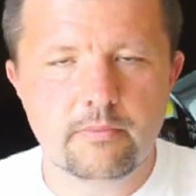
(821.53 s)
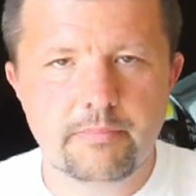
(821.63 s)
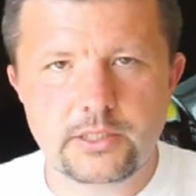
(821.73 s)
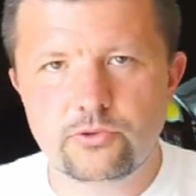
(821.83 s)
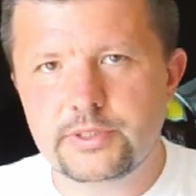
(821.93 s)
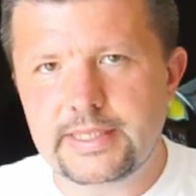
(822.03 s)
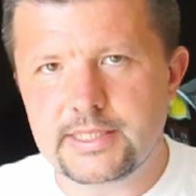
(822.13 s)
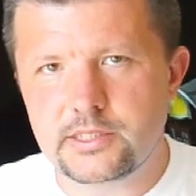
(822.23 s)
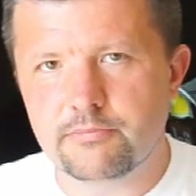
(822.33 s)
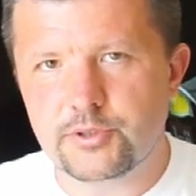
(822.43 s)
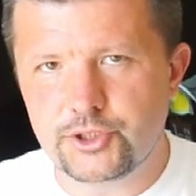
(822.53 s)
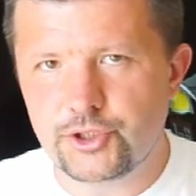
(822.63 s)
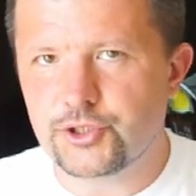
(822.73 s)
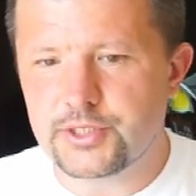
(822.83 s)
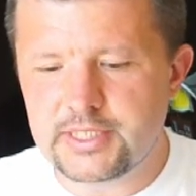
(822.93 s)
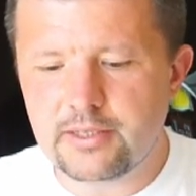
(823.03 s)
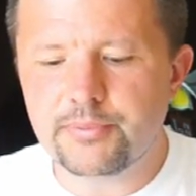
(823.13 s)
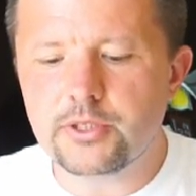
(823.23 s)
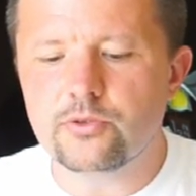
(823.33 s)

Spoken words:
Battery testing procedure is simple.